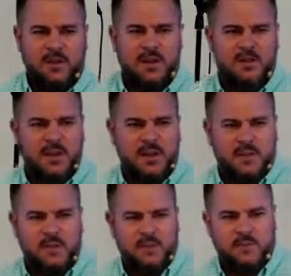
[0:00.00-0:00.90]
line. You
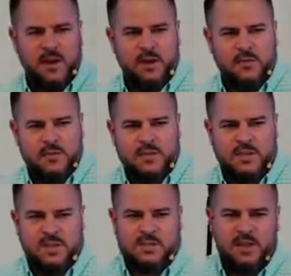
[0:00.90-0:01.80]
know the very first thing
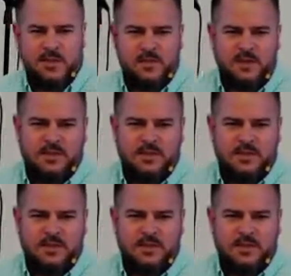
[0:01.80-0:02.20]
he said was?